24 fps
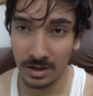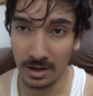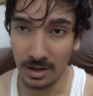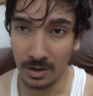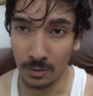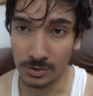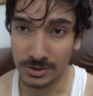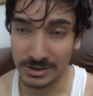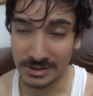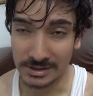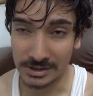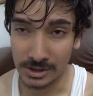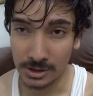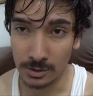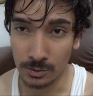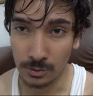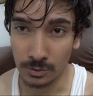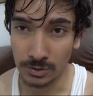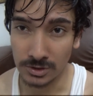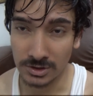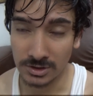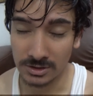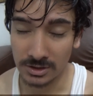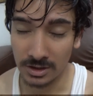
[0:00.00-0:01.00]
which
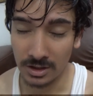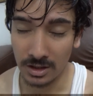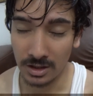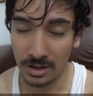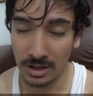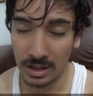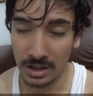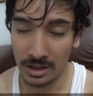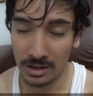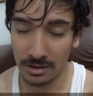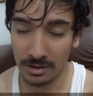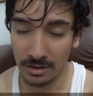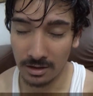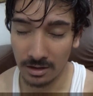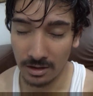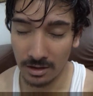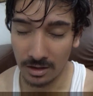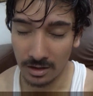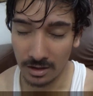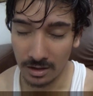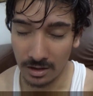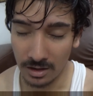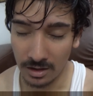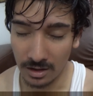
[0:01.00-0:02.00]
includes
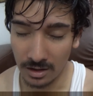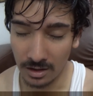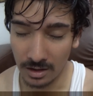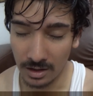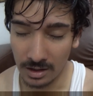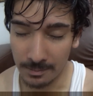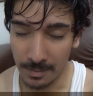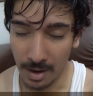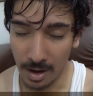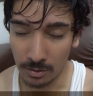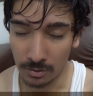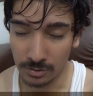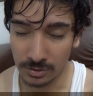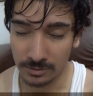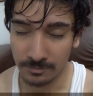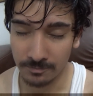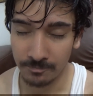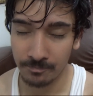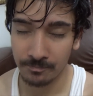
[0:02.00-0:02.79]
about